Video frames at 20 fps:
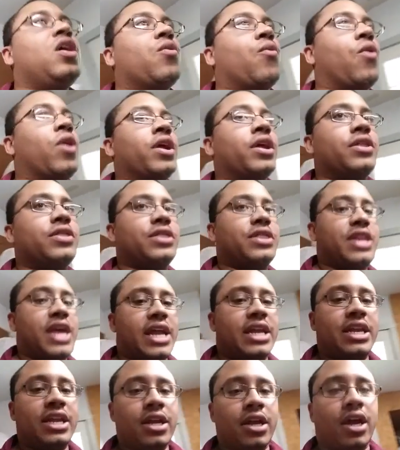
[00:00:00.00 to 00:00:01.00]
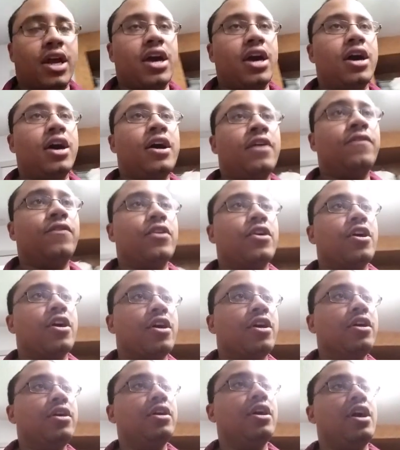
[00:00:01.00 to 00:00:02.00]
one they did a cover